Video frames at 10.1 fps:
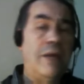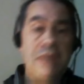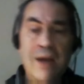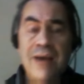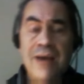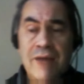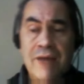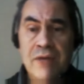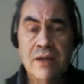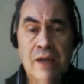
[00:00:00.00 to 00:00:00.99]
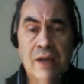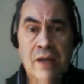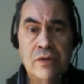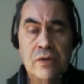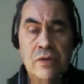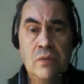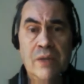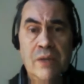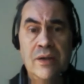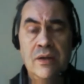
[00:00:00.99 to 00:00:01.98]
have had clients, grown men,
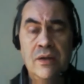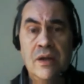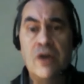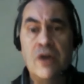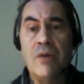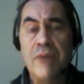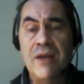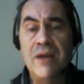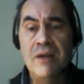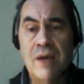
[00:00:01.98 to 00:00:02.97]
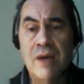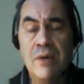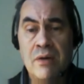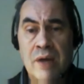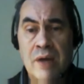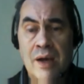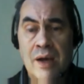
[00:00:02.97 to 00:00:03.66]
cr breaking down and cry